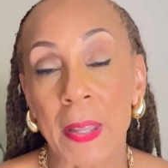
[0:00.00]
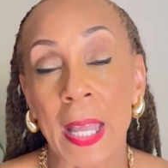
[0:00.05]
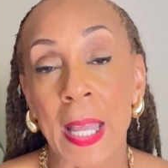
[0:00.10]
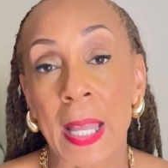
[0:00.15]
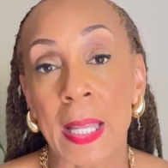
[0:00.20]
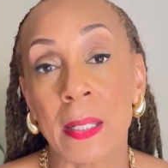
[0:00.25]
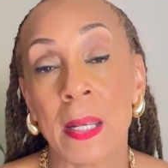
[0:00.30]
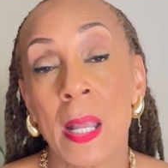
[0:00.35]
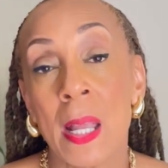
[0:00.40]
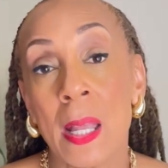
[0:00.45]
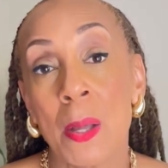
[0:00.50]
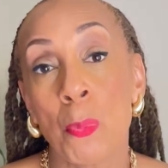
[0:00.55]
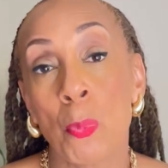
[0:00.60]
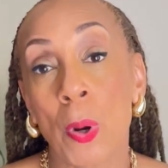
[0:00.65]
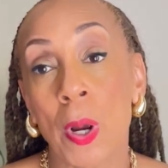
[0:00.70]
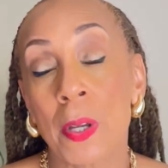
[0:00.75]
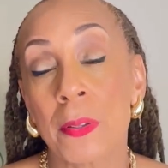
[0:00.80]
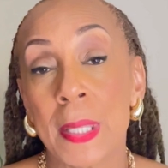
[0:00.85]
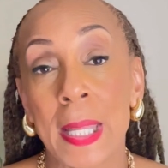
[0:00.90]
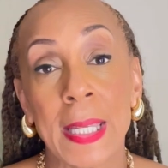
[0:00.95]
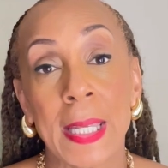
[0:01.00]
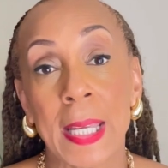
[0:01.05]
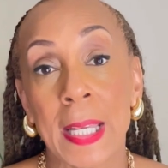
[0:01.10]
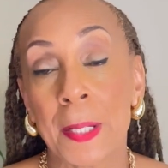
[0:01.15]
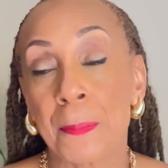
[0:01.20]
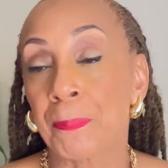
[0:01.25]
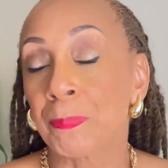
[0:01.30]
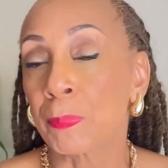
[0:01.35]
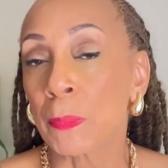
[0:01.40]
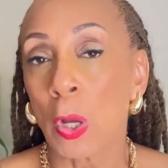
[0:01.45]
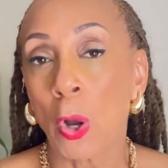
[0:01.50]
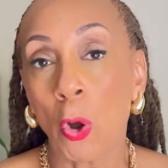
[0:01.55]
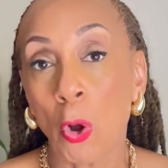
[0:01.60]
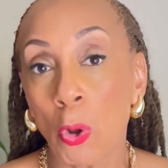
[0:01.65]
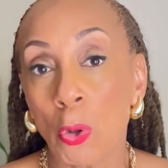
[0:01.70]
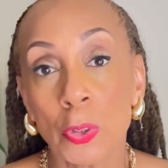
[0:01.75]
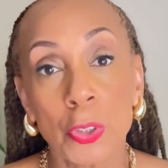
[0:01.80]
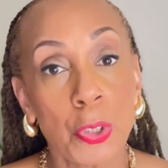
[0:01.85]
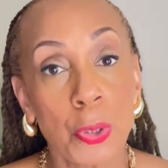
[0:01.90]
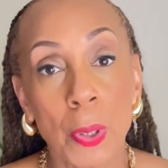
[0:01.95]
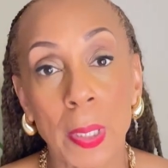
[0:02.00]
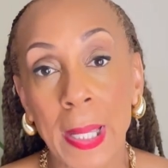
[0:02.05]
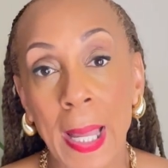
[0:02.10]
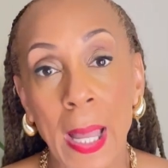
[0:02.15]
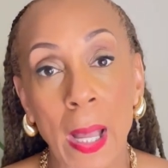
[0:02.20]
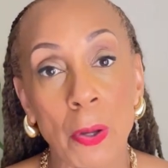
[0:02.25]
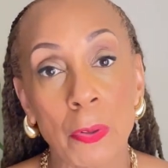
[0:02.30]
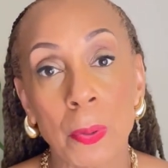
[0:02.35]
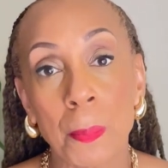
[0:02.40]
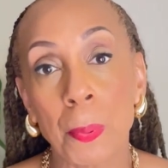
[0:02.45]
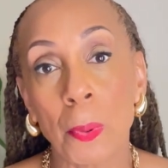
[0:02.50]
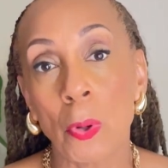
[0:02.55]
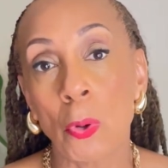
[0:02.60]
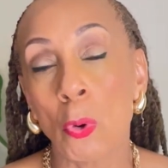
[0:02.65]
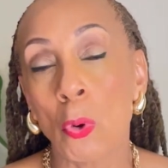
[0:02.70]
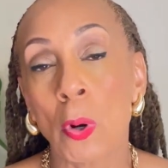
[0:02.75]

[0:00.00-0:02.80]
and where they can hold you accountable,